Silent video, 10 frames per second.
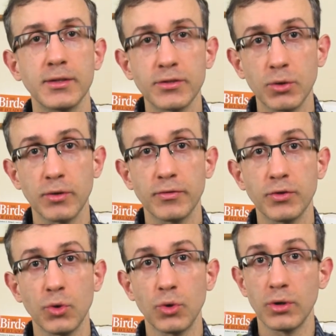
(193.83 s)
So if
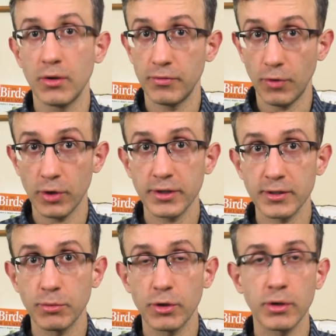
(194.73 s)
you're a
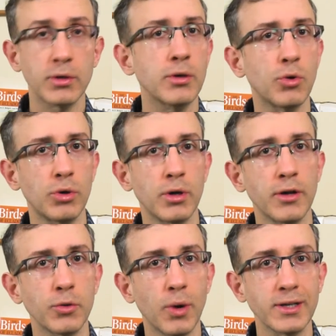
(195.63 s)
forest birder or
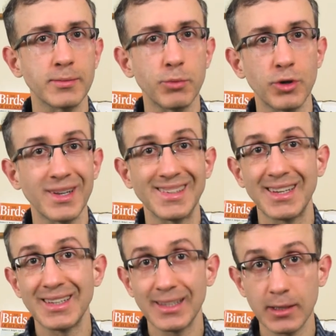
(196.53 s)
otherwise bird in
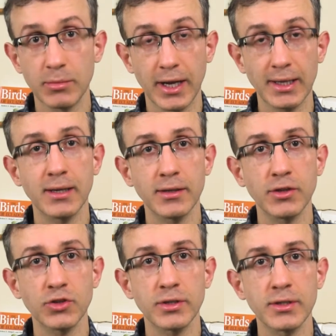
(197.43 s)
dim lighting
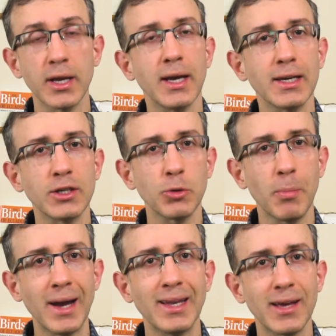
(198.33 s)
conditions, you
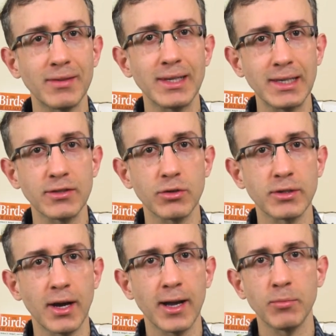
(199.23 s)
might have an easier
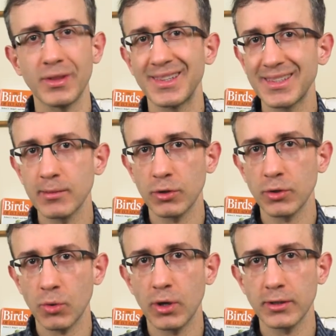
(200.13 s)
time with a
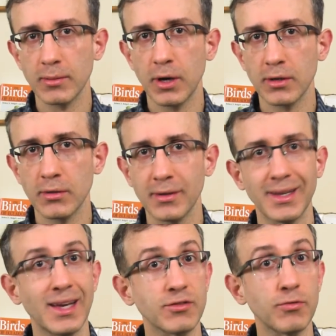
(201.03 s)
similar quality model
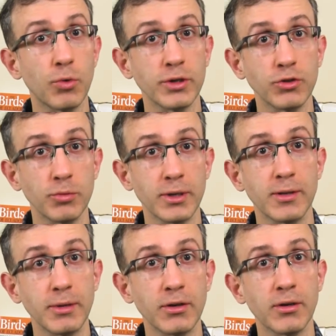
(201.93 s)
that has
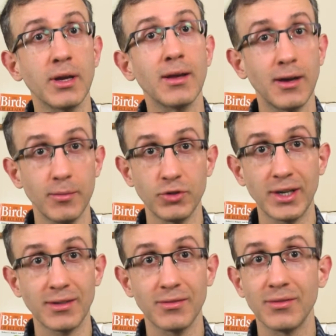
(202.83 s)
42mm
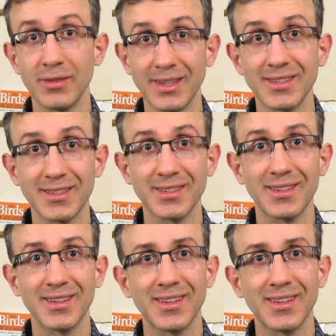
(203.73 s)
objective lenses.